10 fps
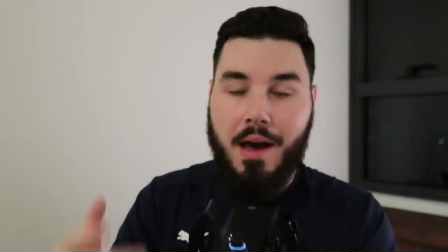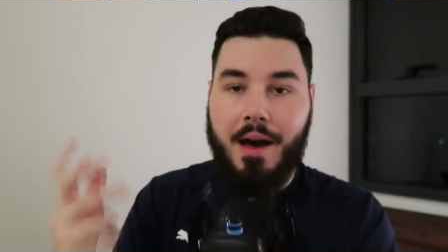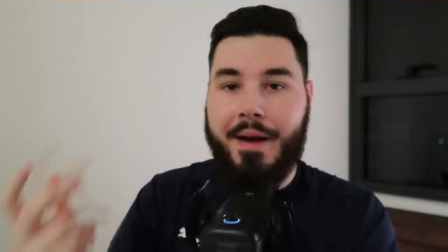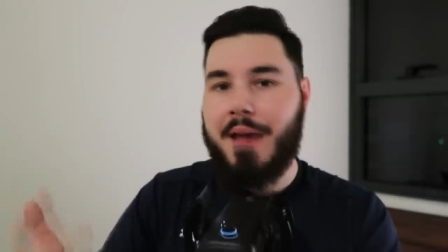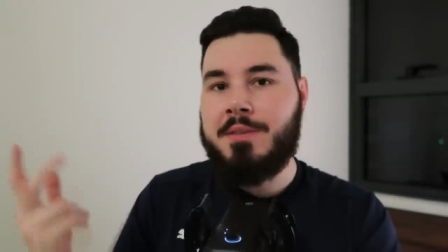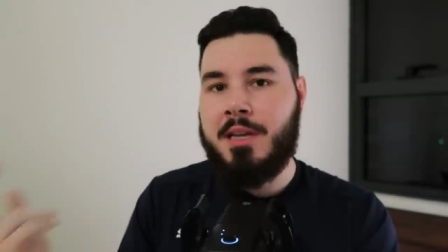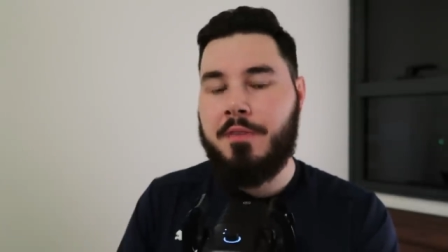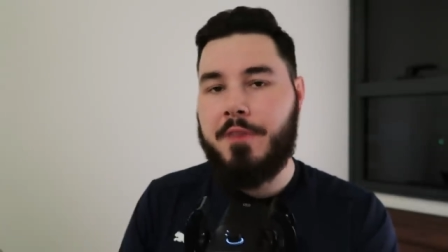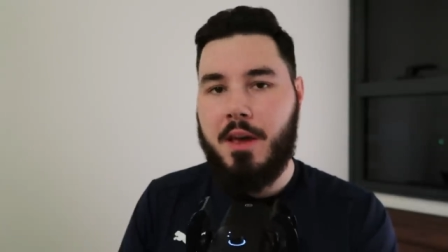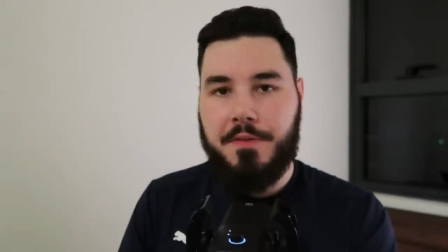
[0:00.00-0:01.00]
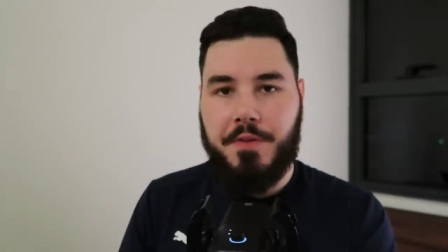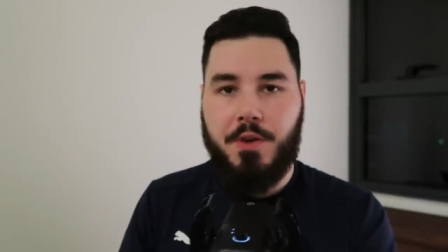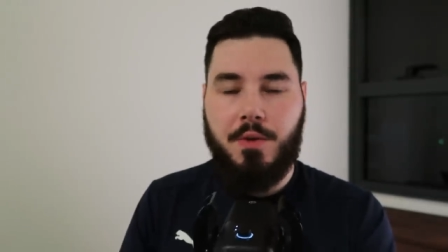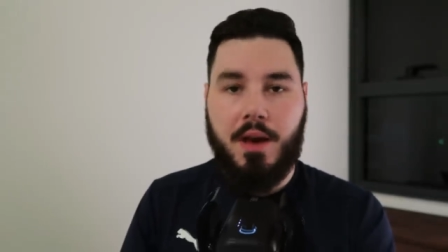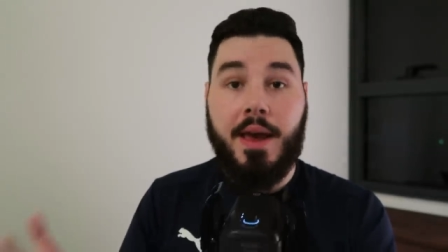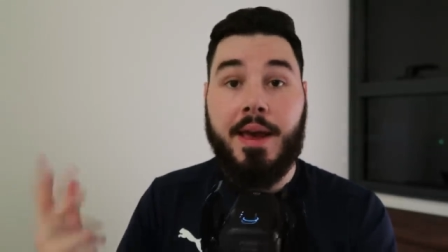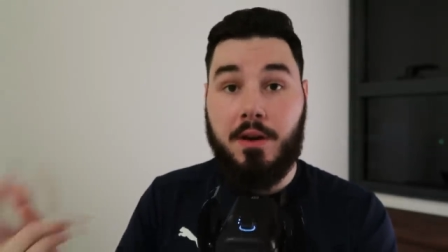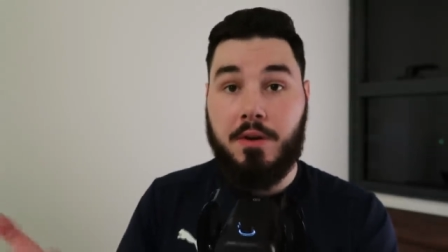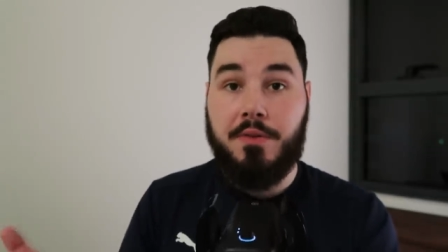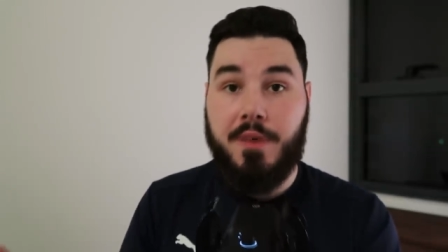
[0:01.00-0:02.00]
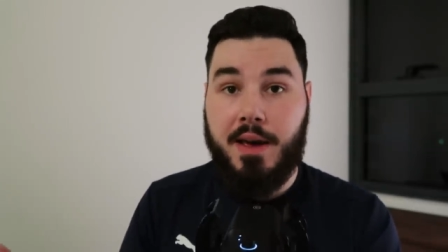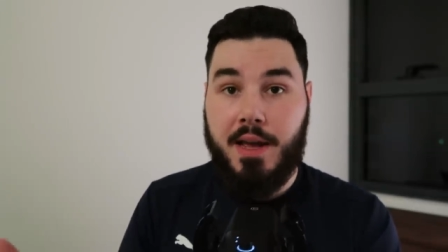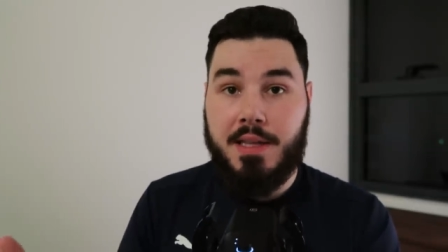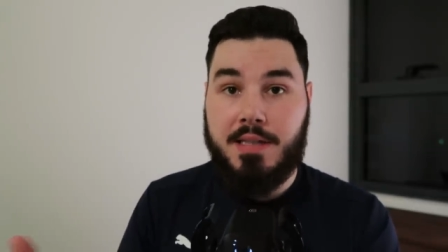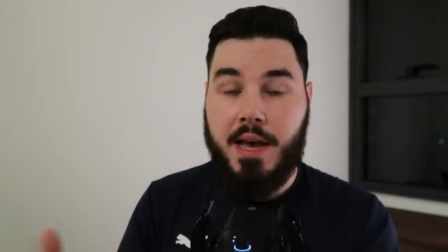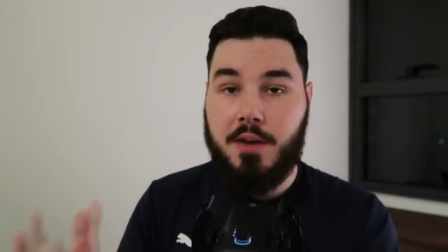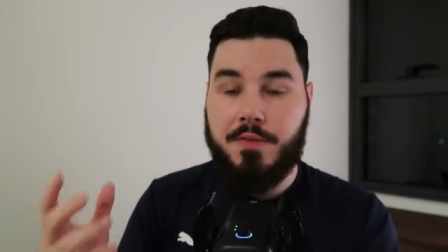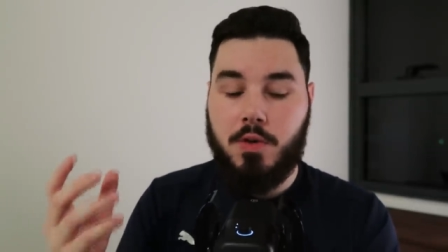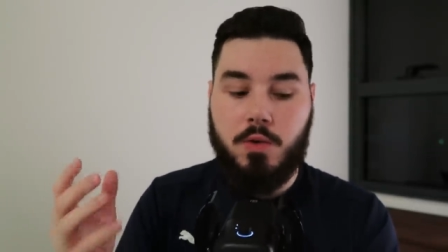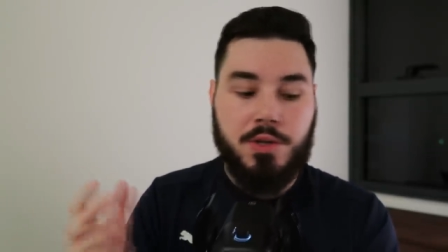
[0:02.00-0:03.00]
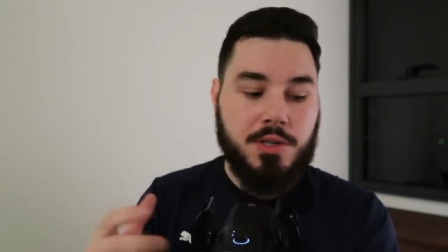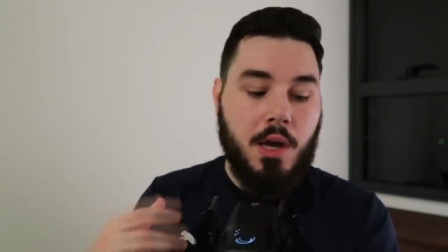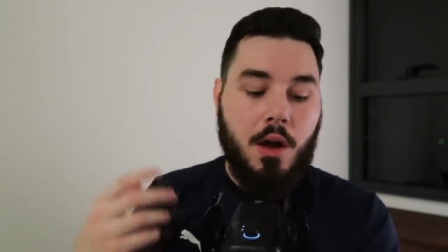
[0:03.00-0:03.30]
I have seen a fair few like England fans, and of course,